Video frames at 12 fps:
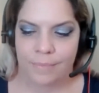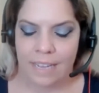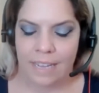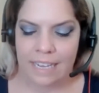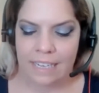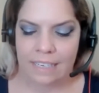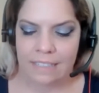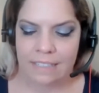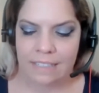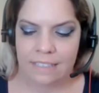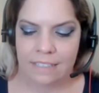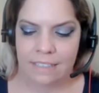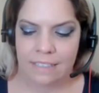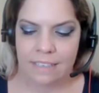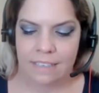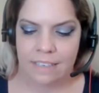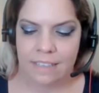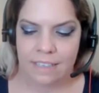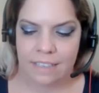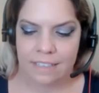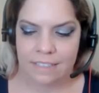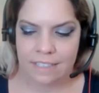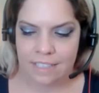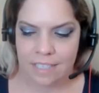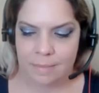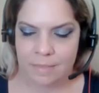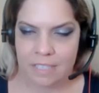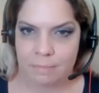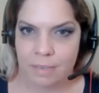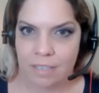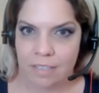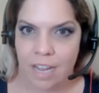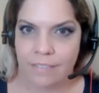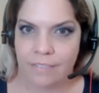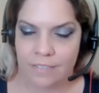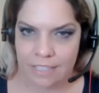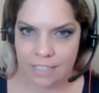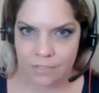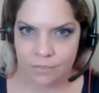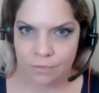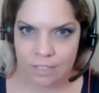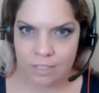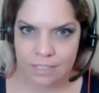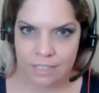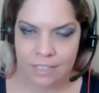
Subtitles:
And the system is built off of Salesforce.